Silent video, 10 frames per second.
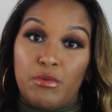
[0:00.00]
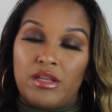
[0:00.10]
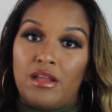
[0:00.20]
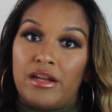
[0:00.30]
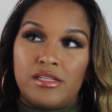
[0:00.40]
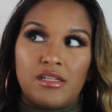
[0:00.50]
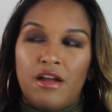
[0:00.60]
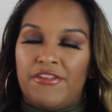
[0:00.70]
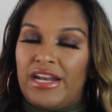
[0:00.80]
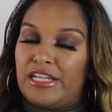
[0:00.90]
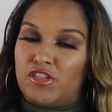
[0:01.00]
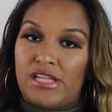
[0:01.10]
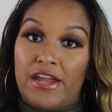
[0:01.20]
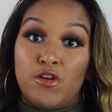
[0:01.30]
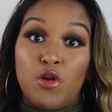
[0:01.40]
with a lot of stuff and I just
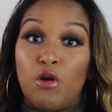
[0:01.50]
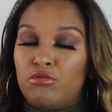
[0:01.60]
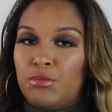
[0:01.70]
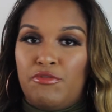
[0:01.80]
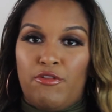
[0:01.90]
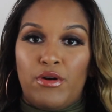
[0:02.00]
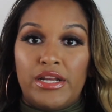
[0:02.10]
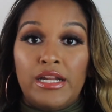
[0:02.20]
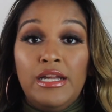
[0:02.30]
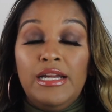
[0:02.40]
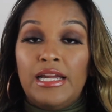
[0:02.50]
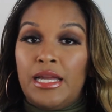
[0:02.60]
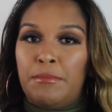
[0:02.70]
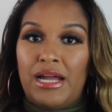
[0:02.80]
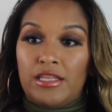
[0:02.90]
had no room for it
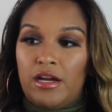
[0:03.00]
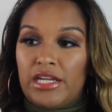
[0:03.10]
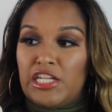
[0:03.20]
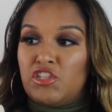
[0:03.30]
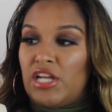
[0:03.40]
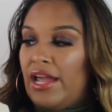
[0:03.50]
in my luggage,